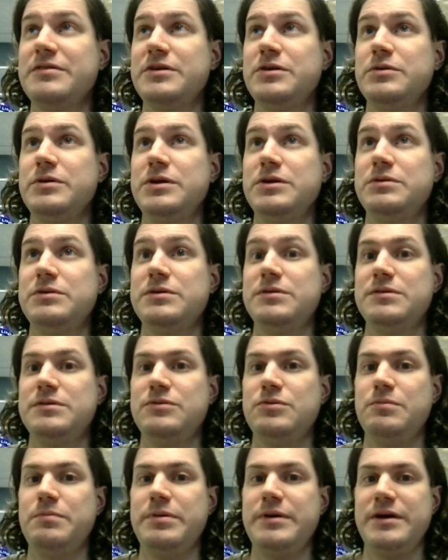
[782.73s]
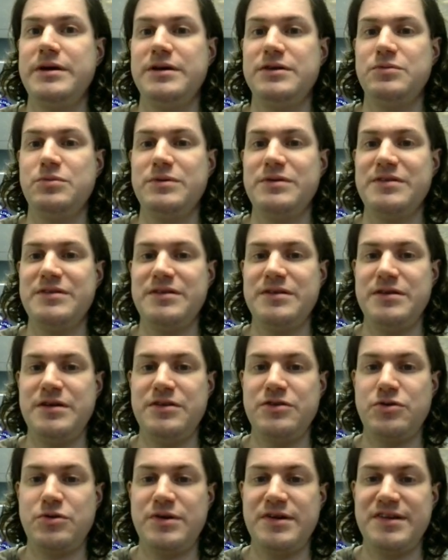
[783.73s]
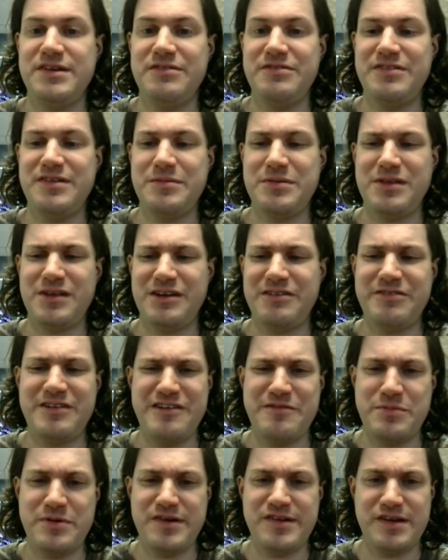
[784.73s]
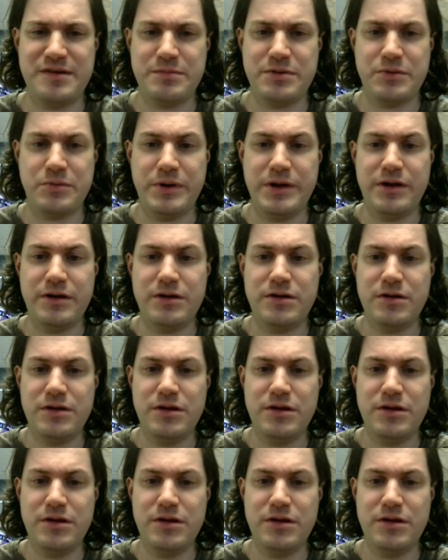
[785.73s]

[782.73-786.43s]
need to pay it with an interest of something like 5% per week.